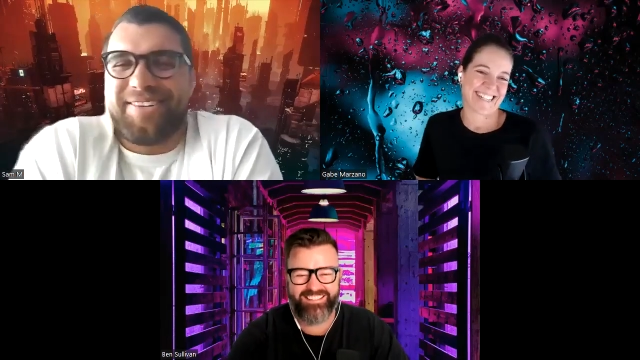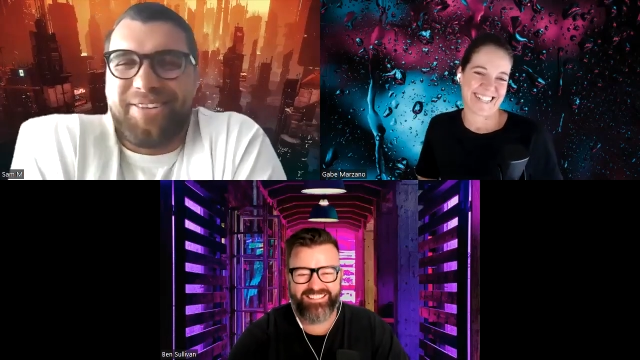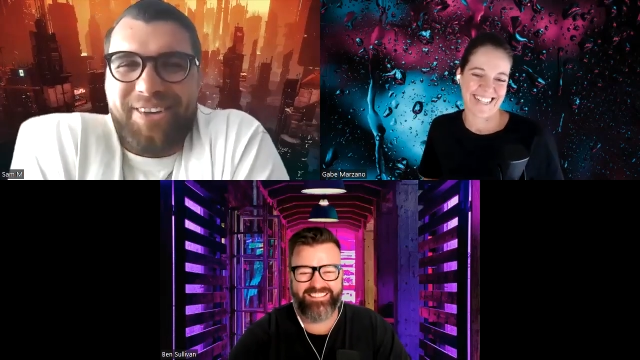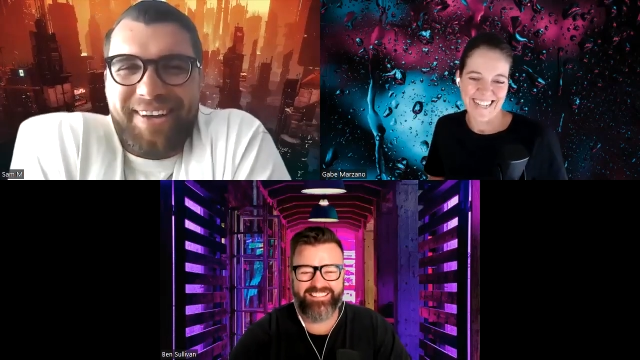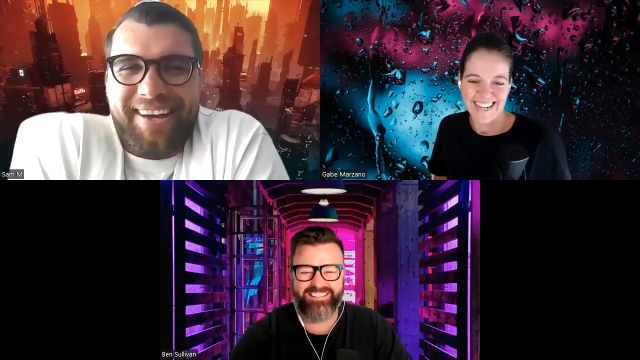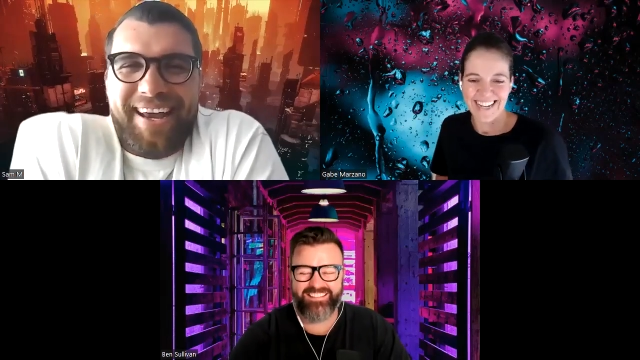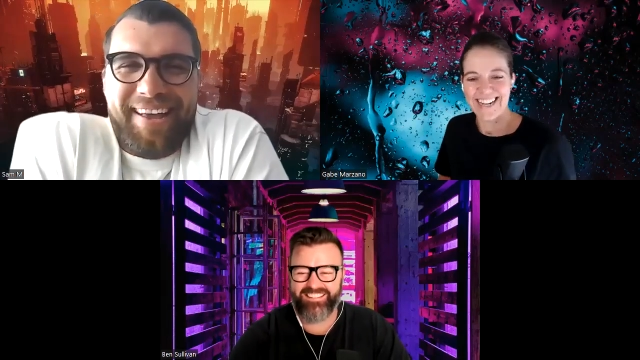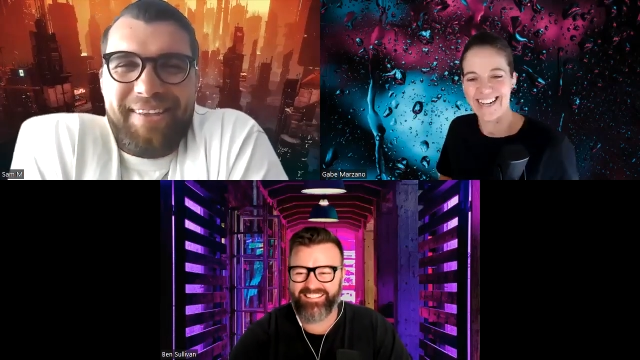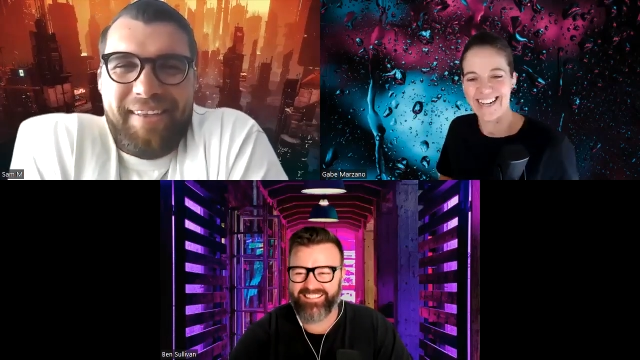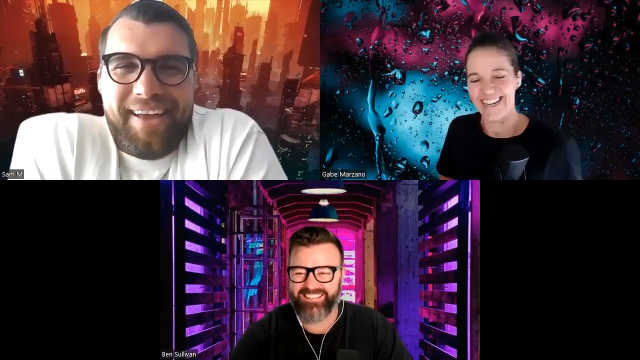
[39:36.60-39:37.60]
Speaker 1: that's right.
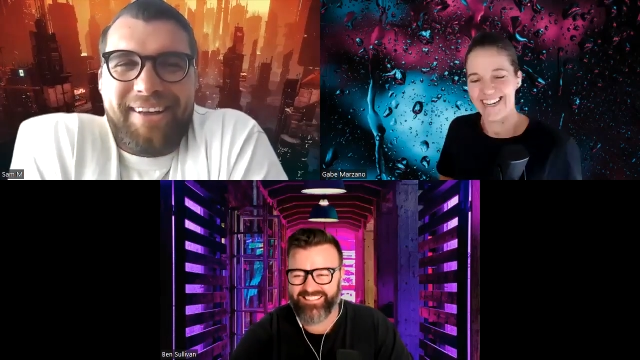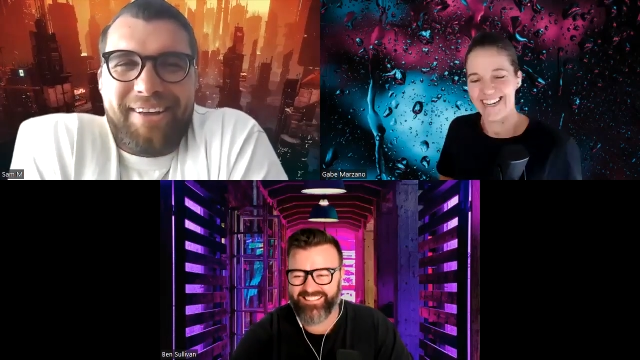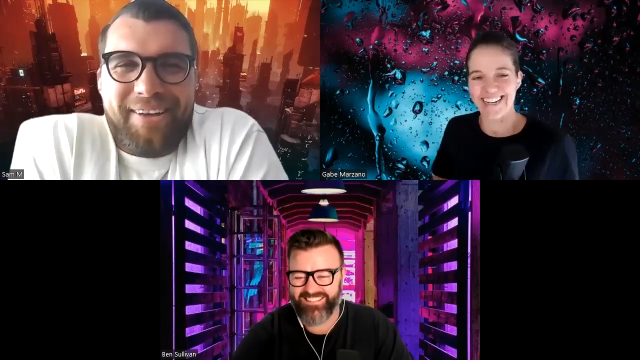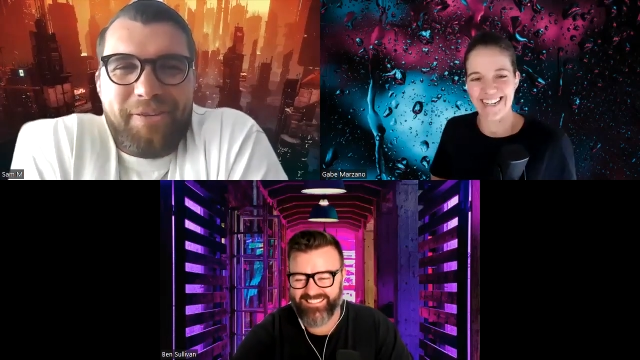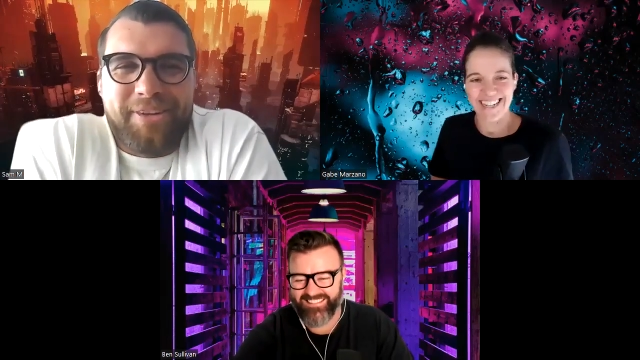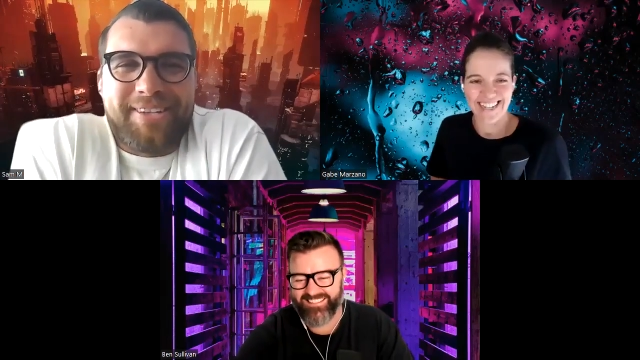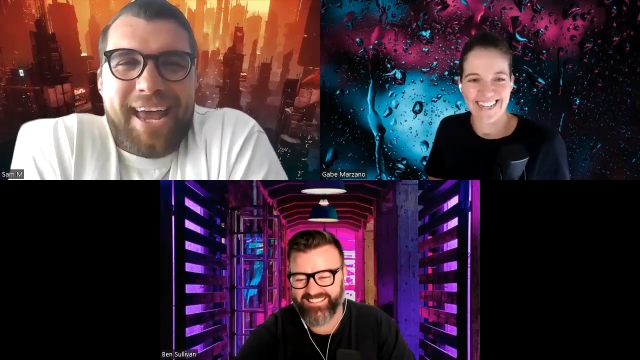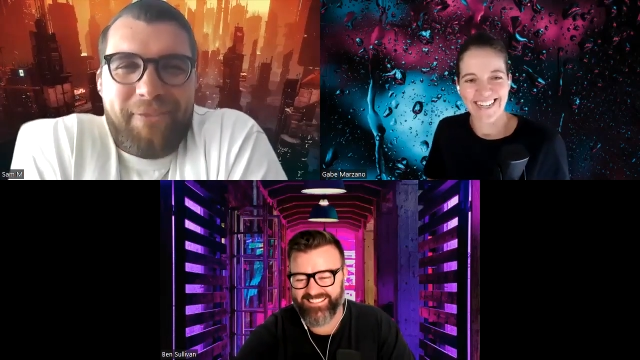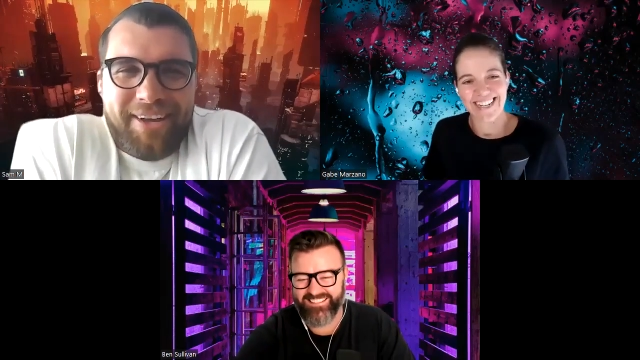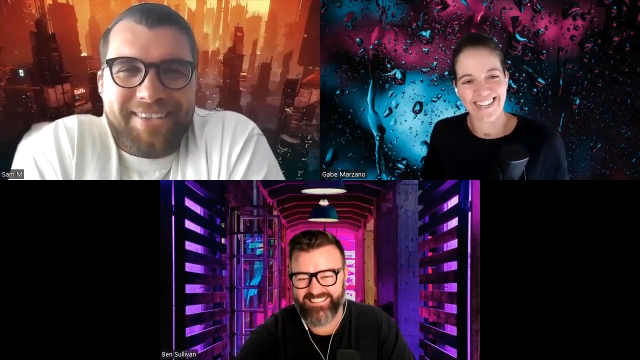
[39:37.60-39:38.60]
Yeah, like
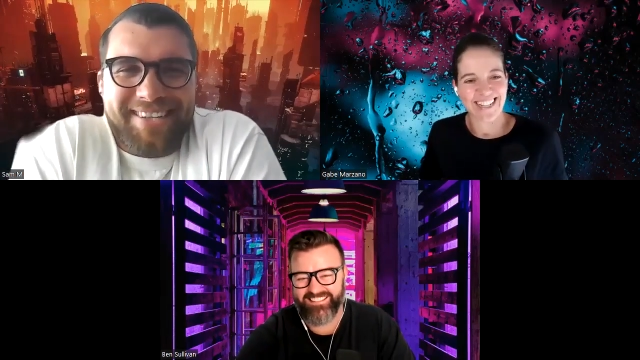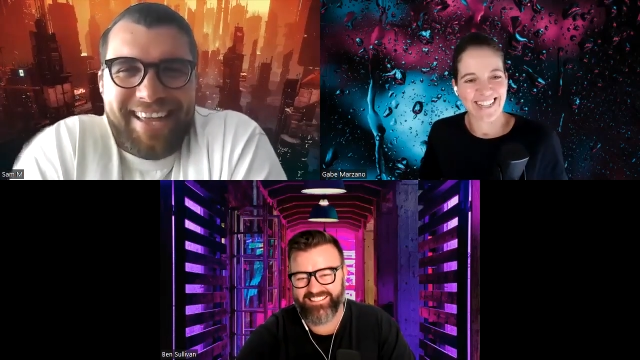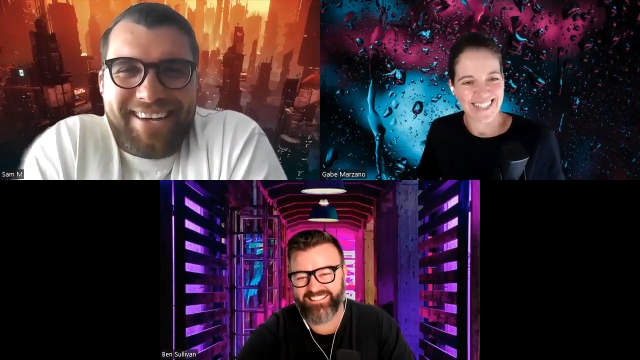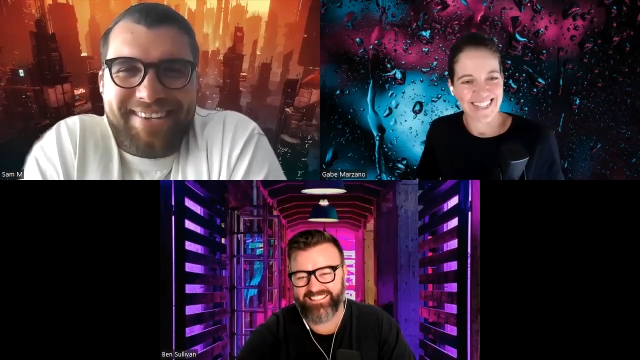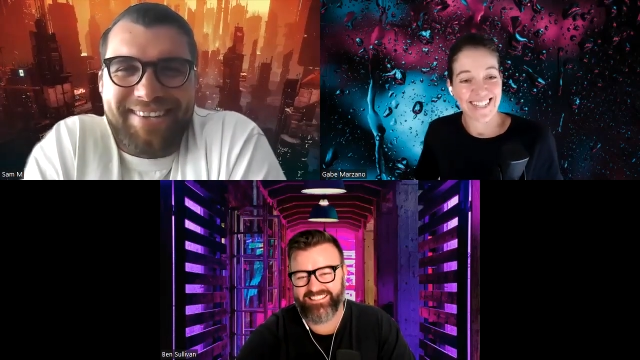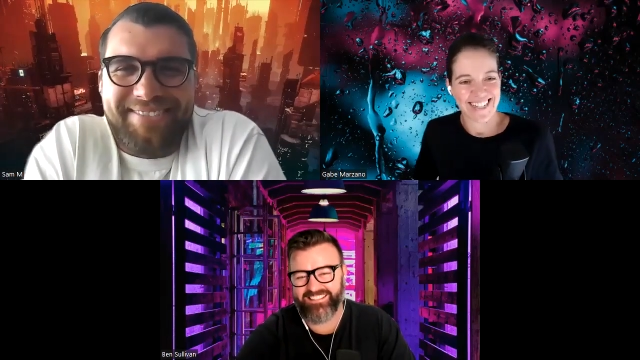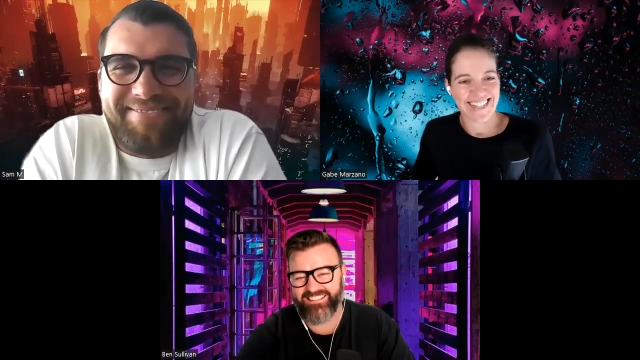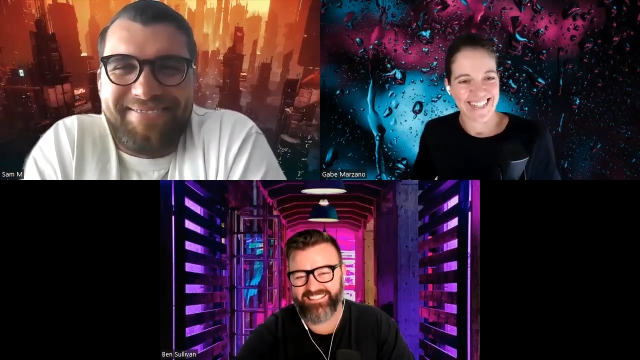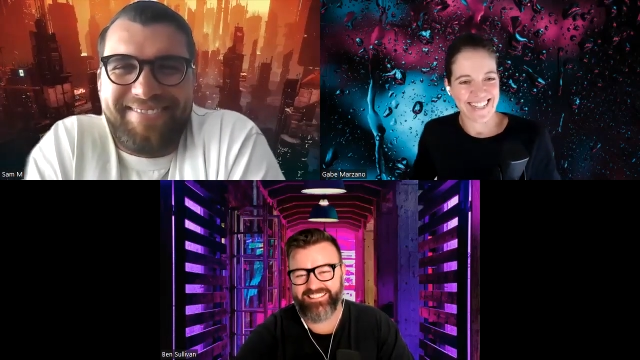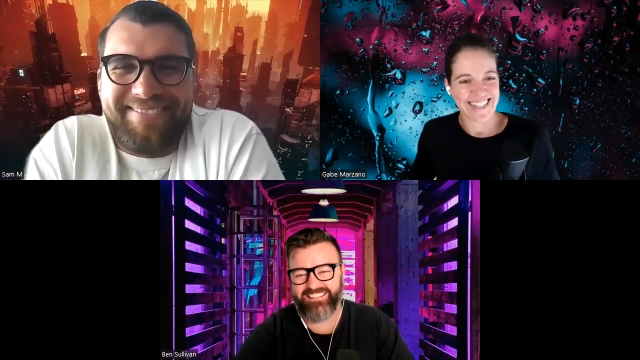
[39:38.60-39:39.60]
day one
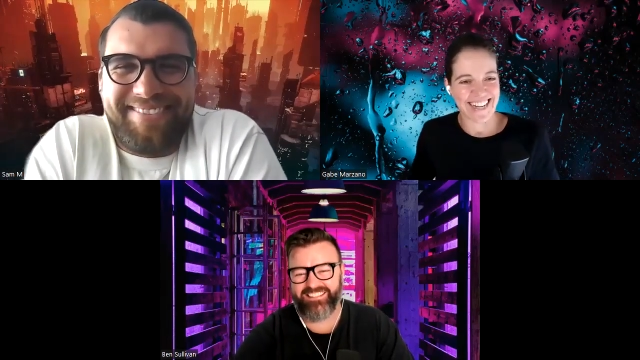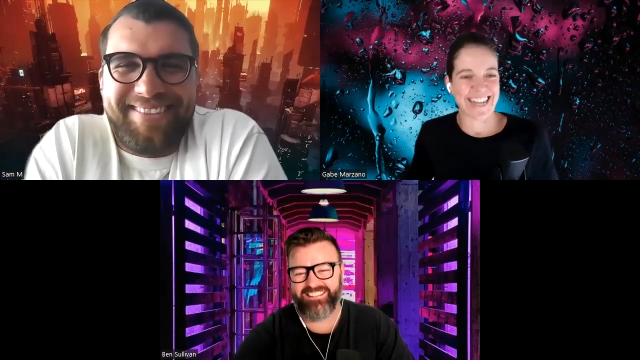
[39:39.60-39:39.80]
selections.